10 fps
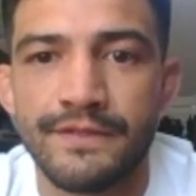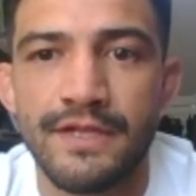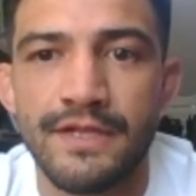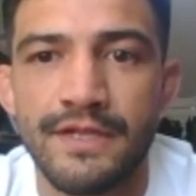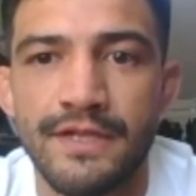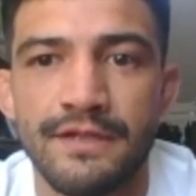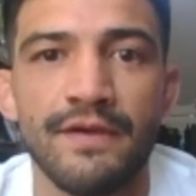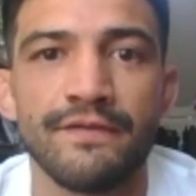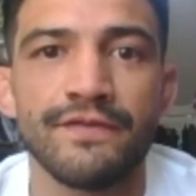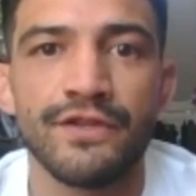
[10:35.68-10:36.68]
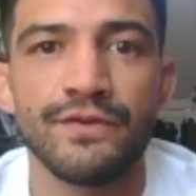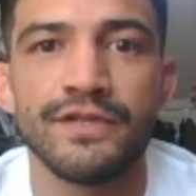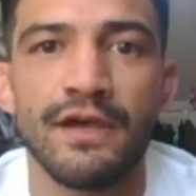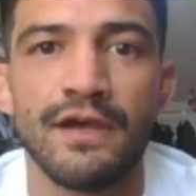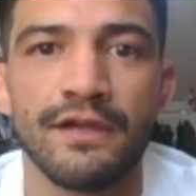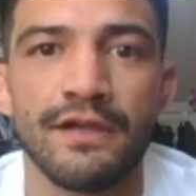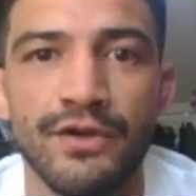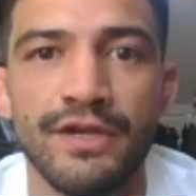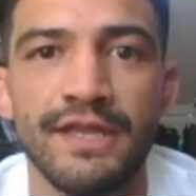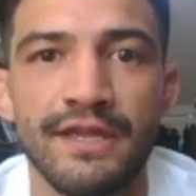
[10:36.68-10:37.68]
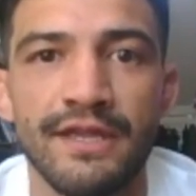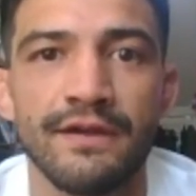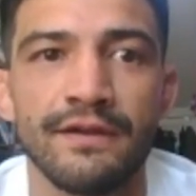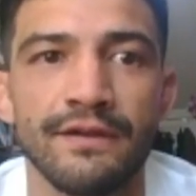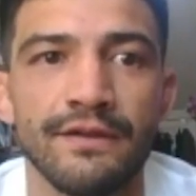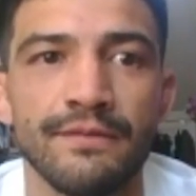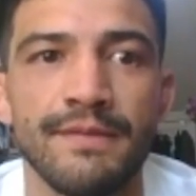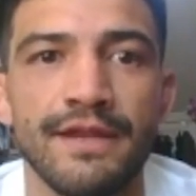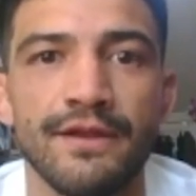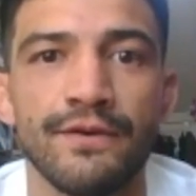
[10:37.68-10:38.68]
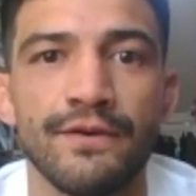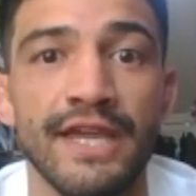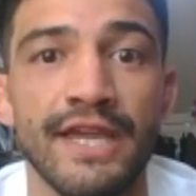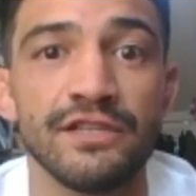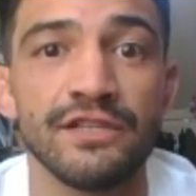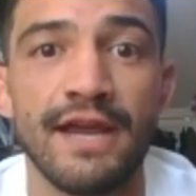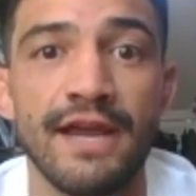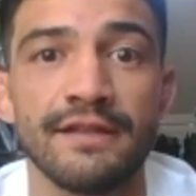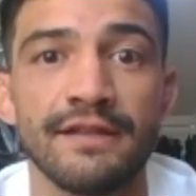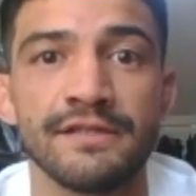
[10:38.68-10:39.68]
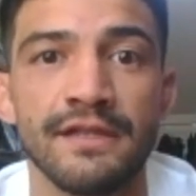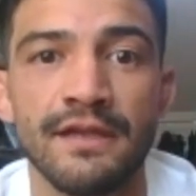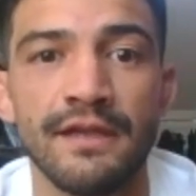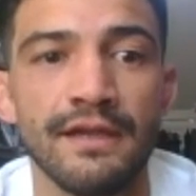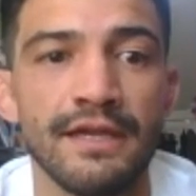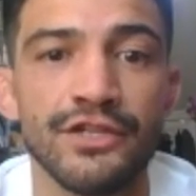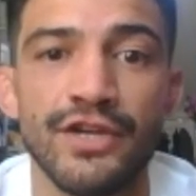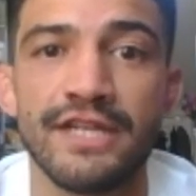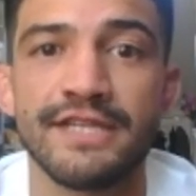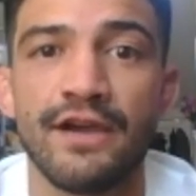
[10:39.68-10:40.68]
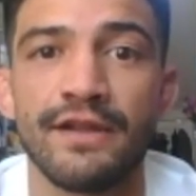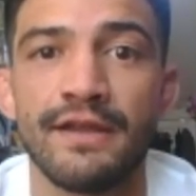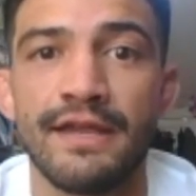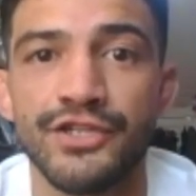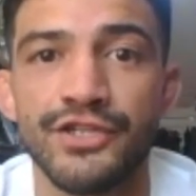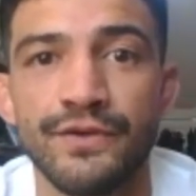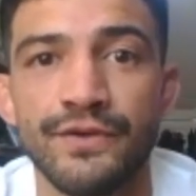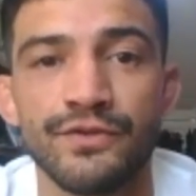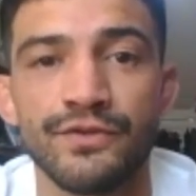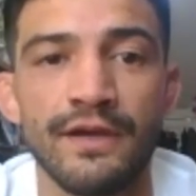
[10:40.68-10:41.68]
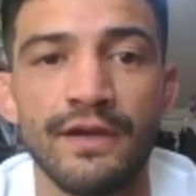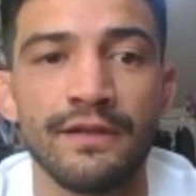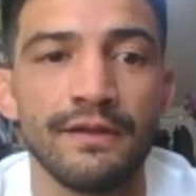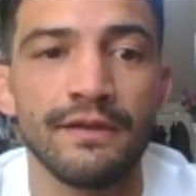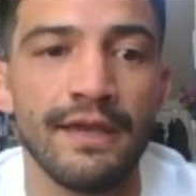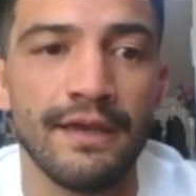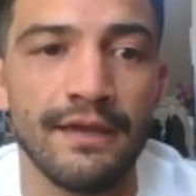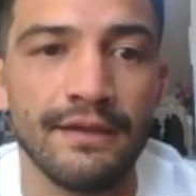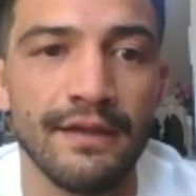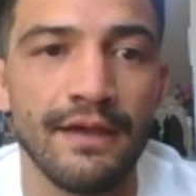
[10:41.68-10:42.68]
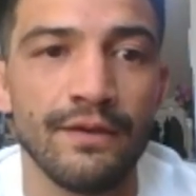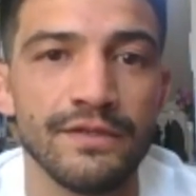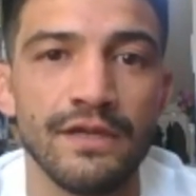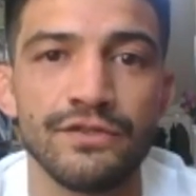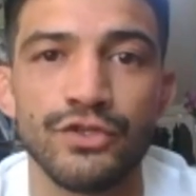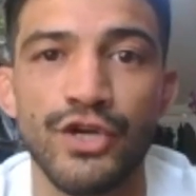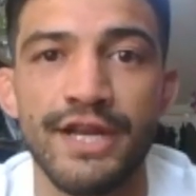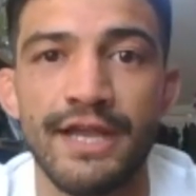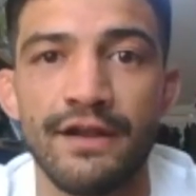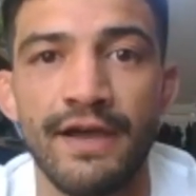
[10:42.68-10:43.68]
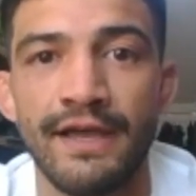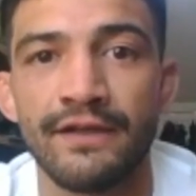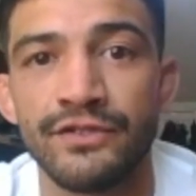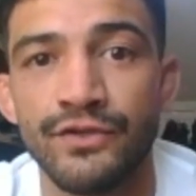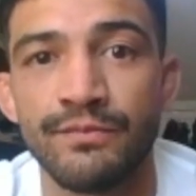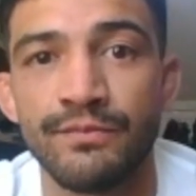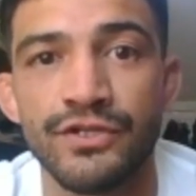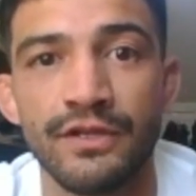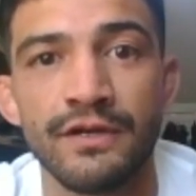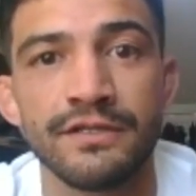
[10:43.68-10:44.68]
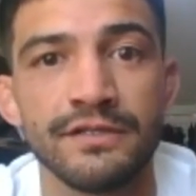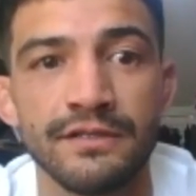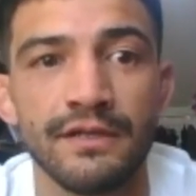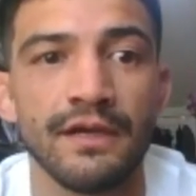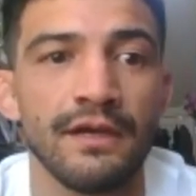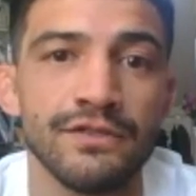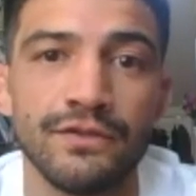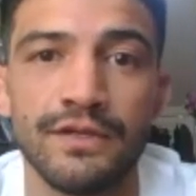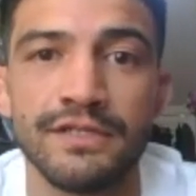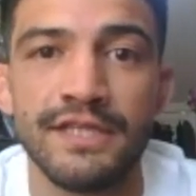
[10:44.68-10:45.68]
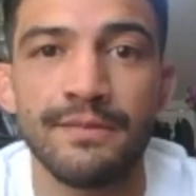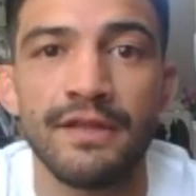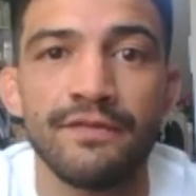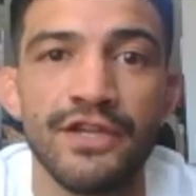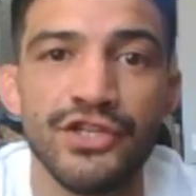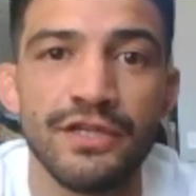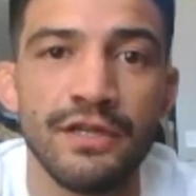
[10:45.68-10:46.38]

some of the Utah community here may know who Casey Radden is. He trains out at HQ as well, and was also training out of high altitude martial arts, also known as Team Elevation.